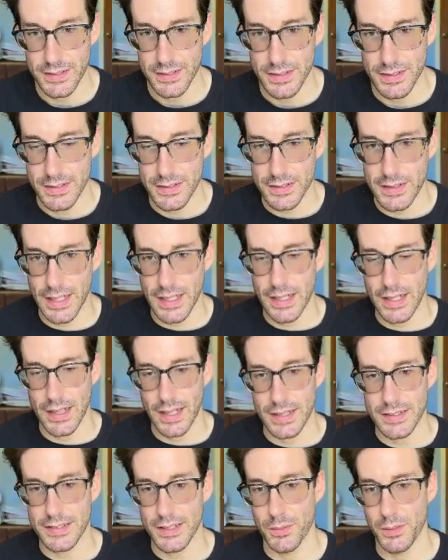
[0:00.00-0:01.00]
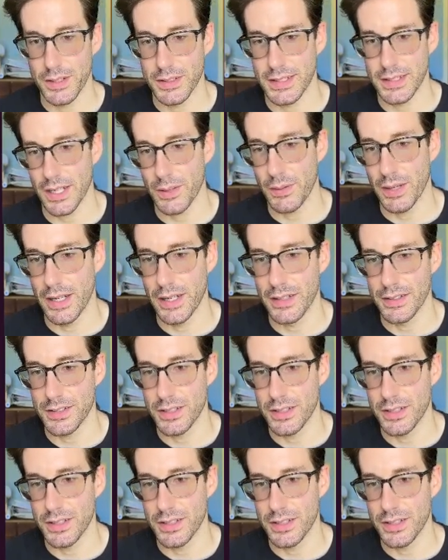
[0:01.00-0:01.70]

and this is kind of the lesson I want to take away here.